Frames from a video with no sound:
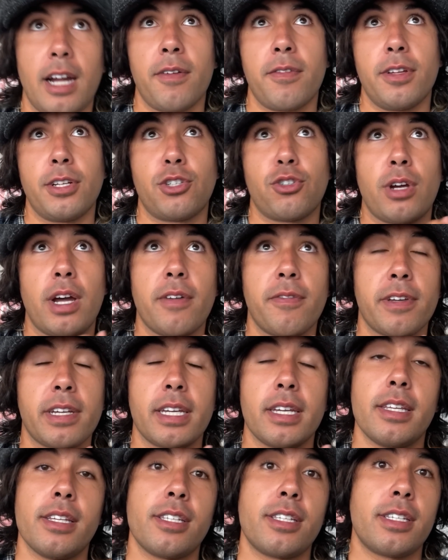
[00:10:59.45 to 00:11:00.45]
of the traffic
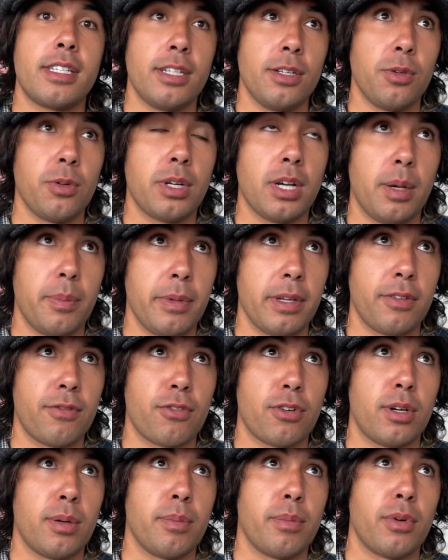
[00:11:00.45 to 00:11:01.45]
is still coming
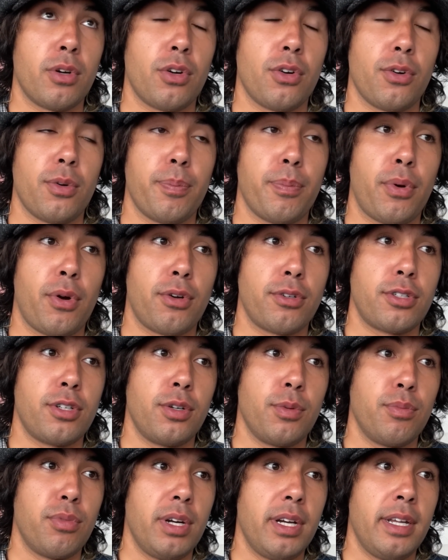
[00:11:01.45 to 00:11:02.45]
from her
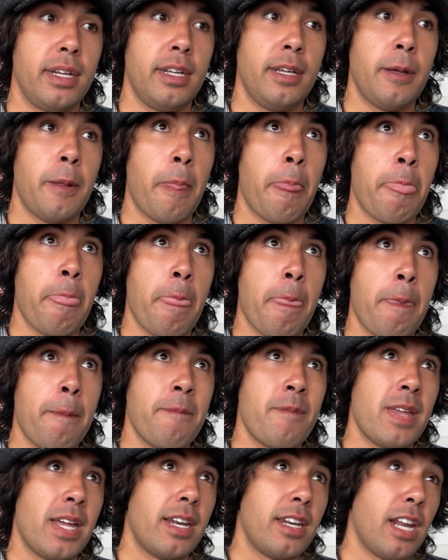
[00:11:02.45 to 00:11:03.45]
personal brand.
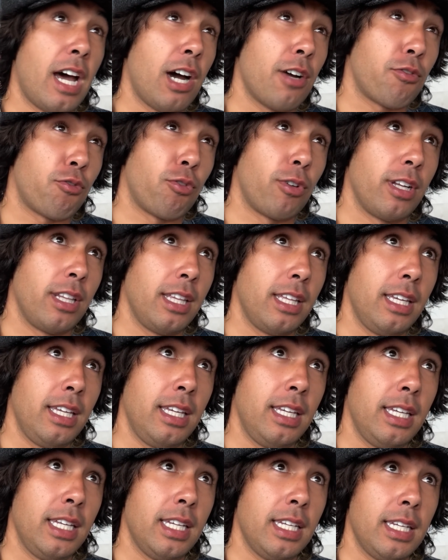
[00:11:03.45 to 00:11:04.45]
Not
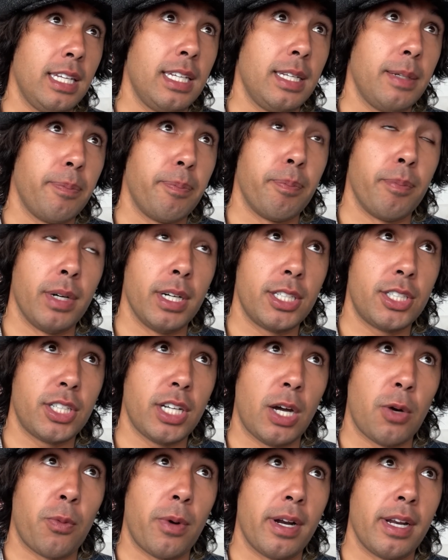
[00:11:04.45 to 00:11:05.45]
really much
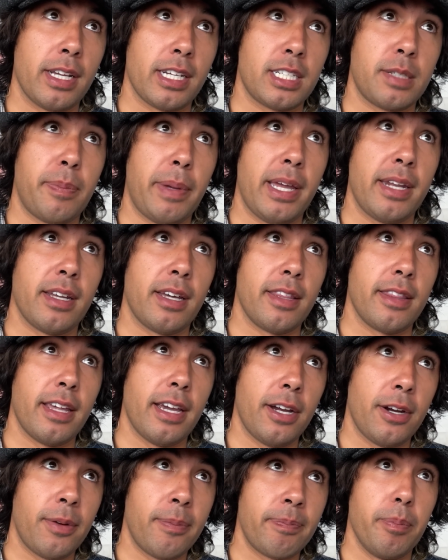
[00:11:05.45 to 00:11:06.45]
I want to expand on
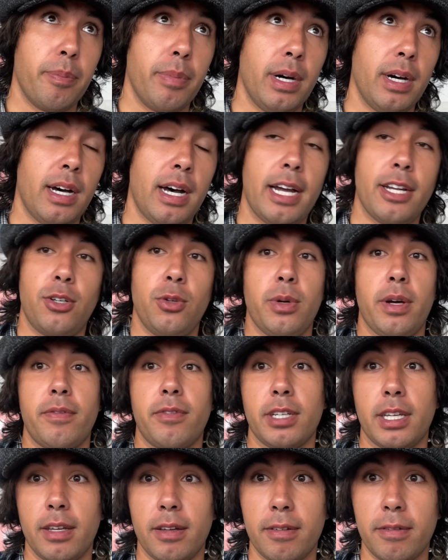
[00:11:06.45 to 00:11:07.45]
there, but I do have
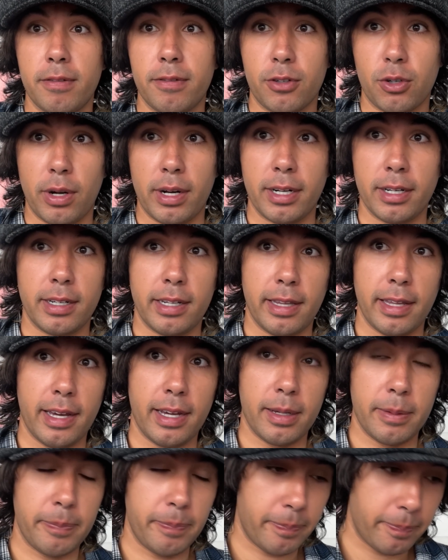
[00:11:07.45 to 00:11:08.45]
to give credit to
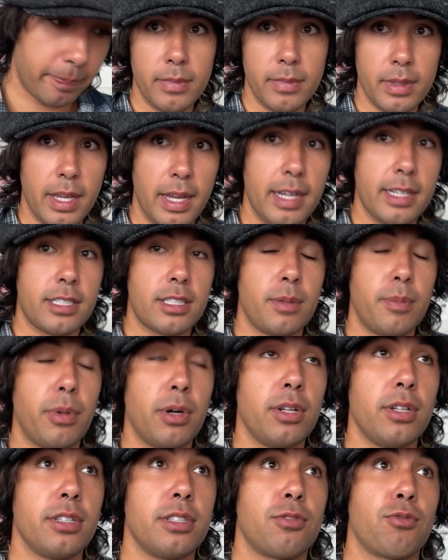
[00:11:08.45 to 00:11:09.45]
that. As the
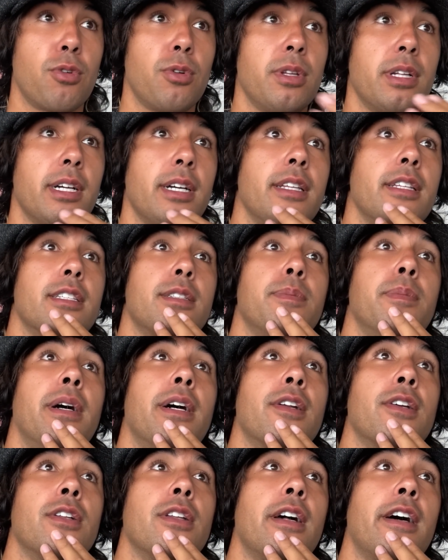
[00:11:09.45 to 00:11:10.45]
ball is rolling on this
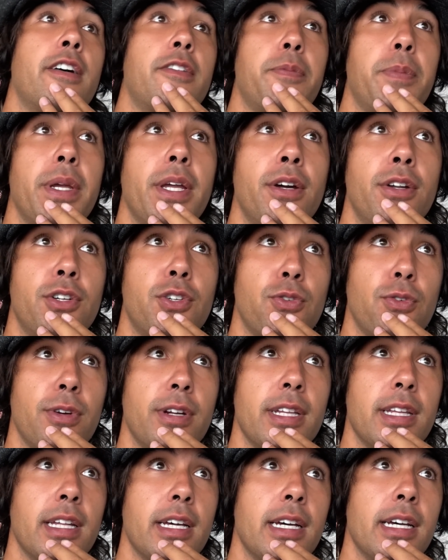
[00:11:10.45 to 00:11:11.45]
model, I've begun to
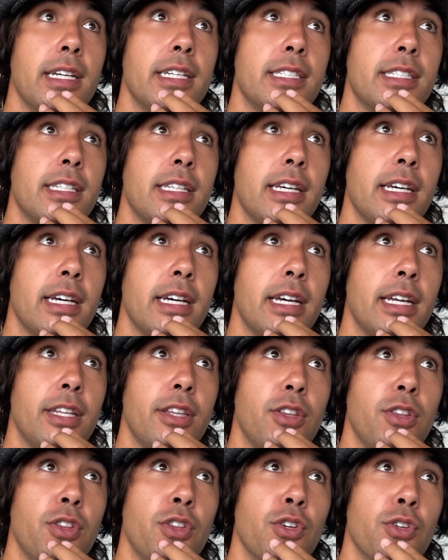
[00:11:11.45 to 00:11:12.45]
realize that
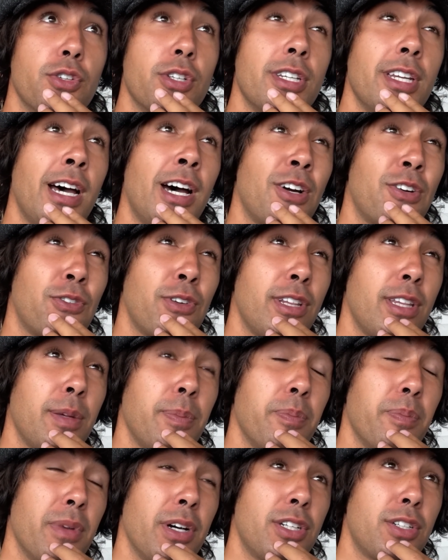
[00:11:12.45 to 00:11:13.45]
there's not really
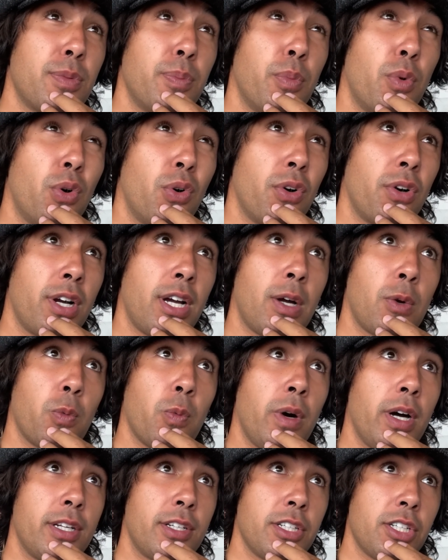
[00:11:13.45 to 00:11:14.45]
much more I
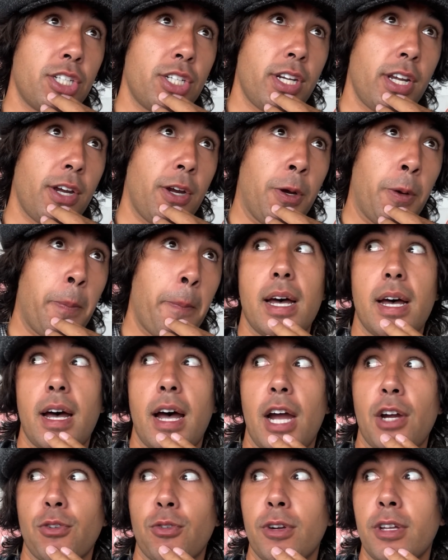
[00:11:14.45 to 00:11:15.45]
want to share.
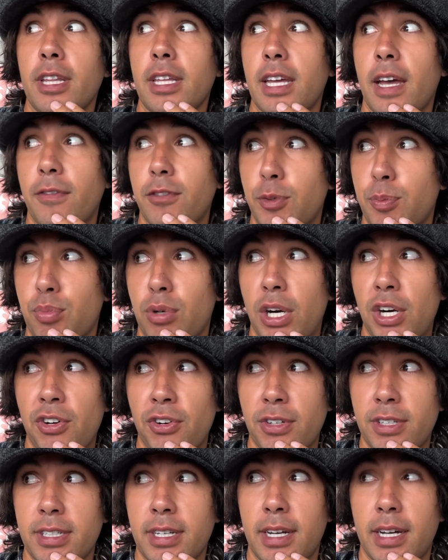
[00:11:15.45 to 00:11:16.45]
I really have to
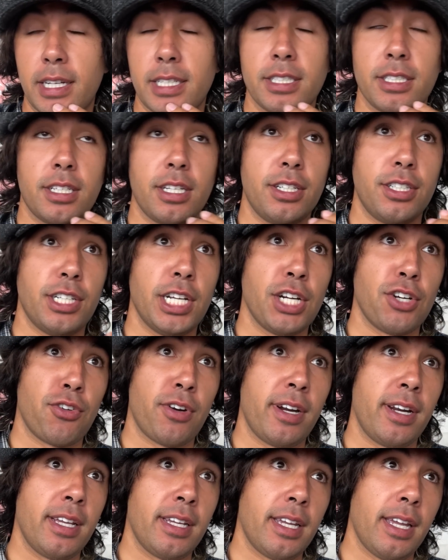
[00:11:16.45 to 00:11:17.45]
prioritize
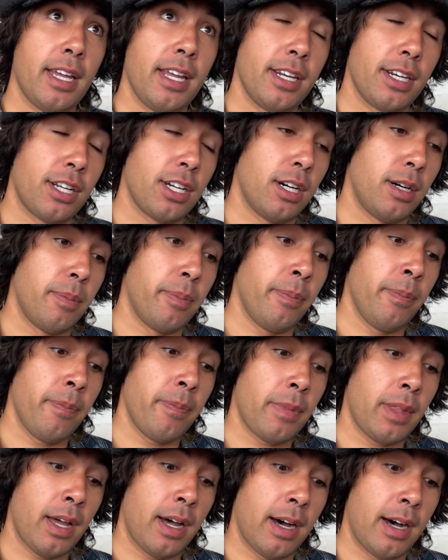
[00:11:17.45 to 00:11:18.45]
generating income
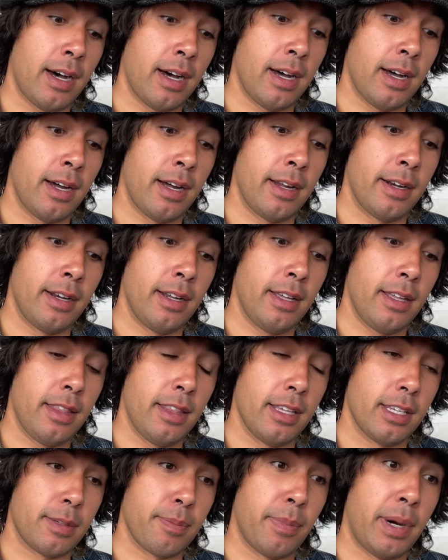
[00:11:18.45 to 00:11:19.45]
on
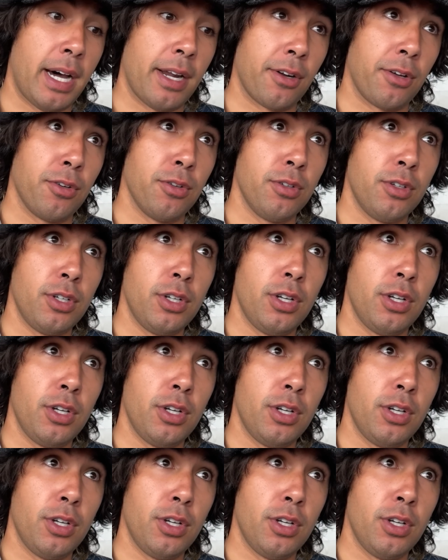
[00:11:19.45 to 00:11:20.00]
this model